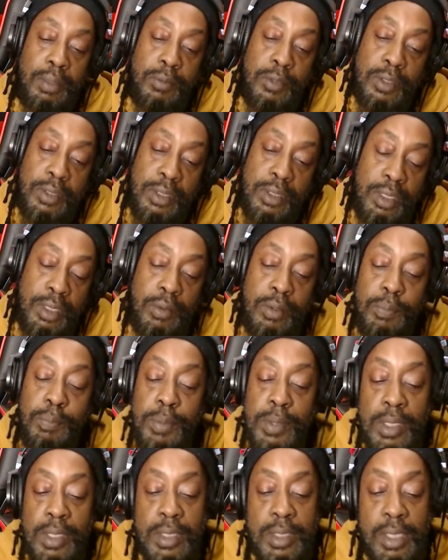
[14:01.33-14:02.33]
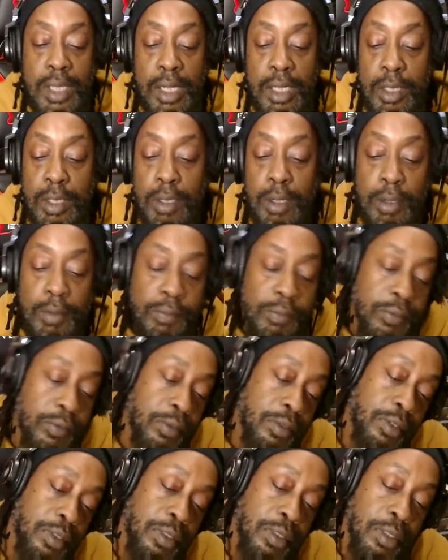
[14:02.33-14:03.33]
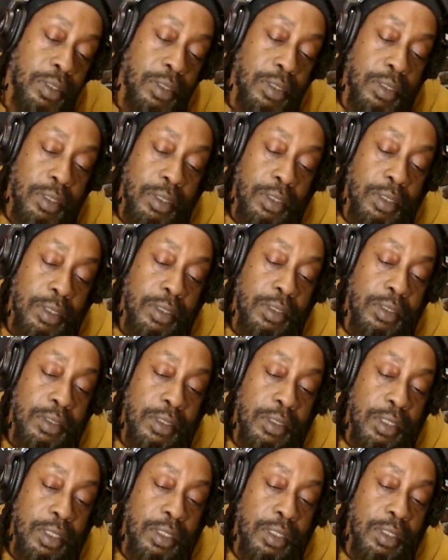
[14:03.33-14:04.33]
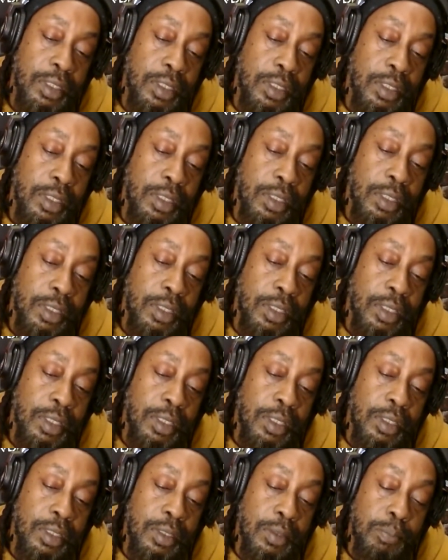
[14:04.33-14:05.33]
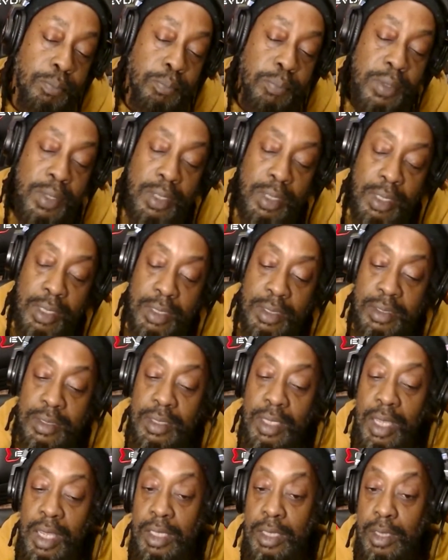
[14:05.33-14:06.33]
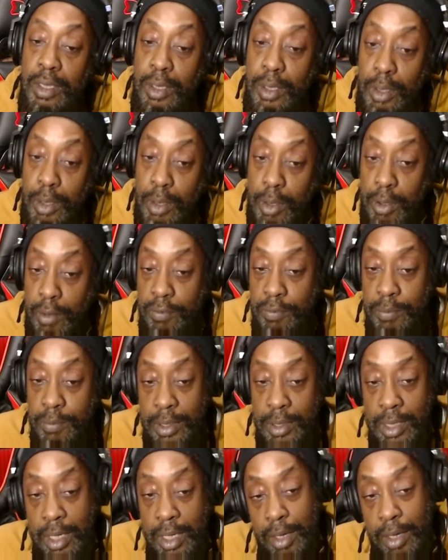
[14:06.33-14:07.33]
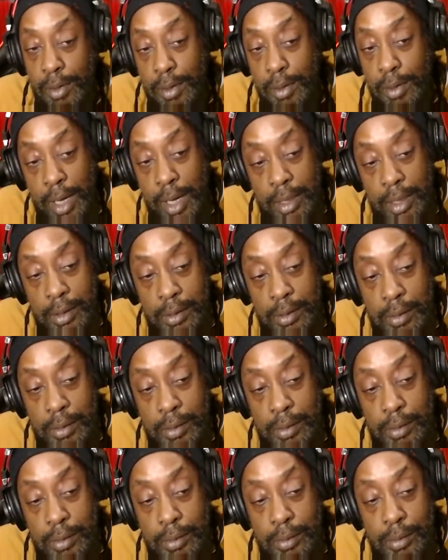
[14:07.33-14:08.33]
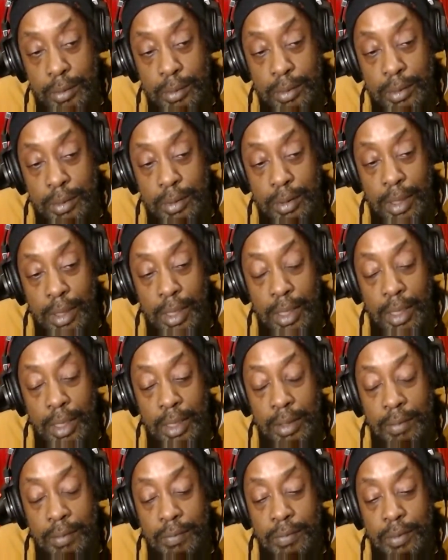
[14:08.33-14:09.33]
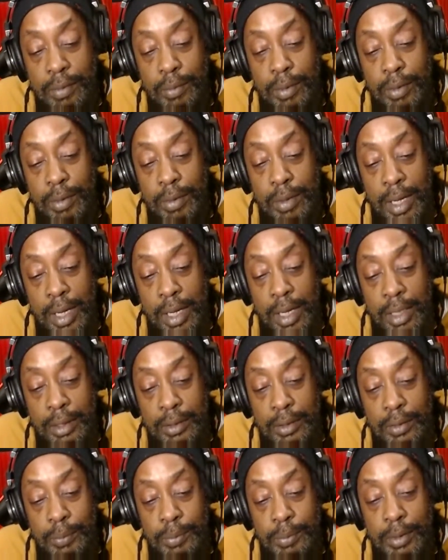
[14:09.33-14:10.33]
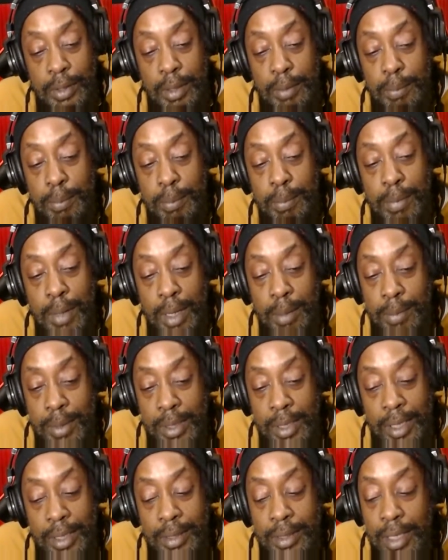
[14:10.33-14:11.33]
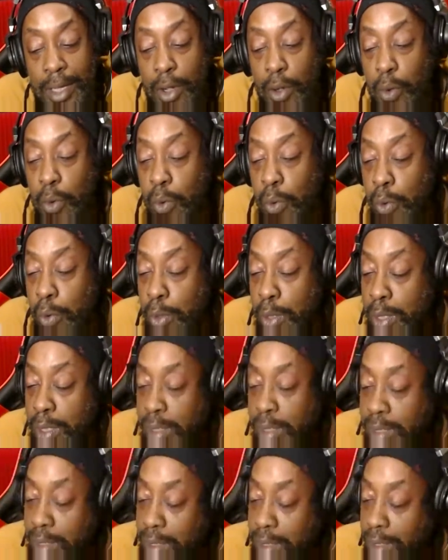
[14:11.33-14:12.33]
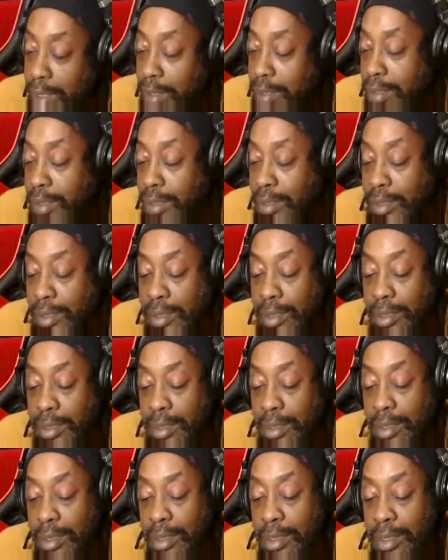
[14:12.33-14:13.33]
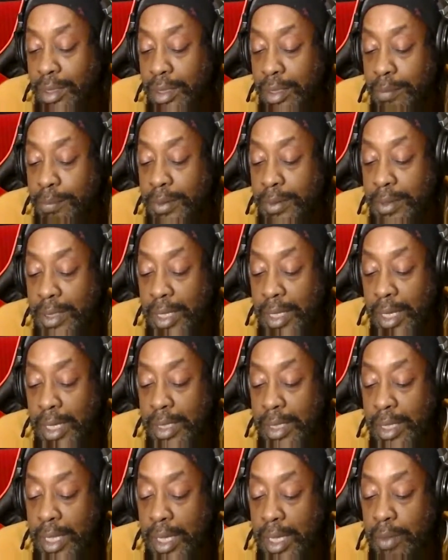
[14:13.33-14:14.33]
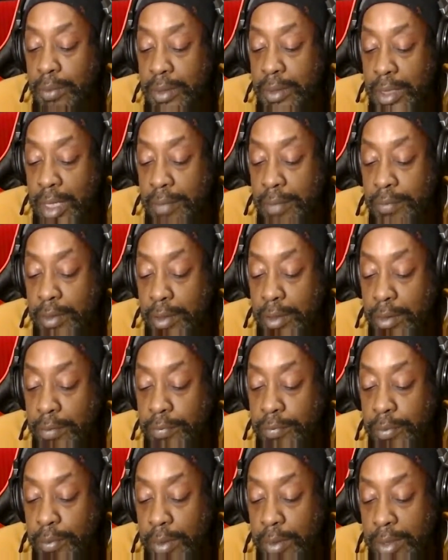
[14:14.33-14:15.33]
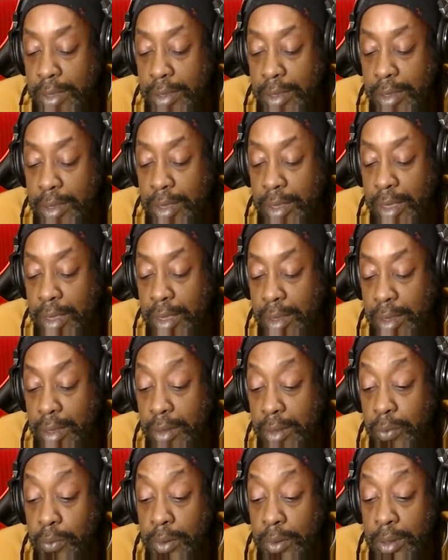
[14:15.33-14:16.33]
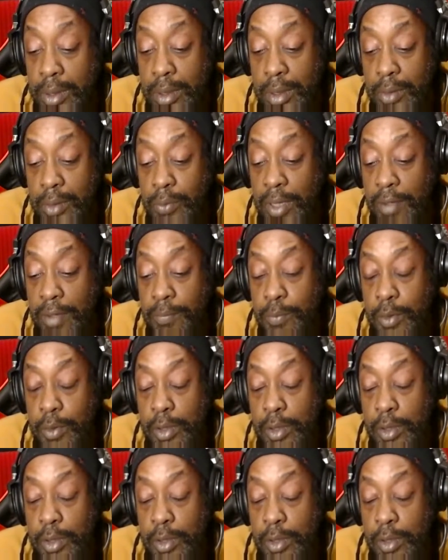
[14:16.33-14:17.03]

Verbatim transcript: just deal with peace and love. Saying, peace and love because right now the envy will rise up in a Babylon. They are wicked we not like, we not have no love for one another. We wicked, we are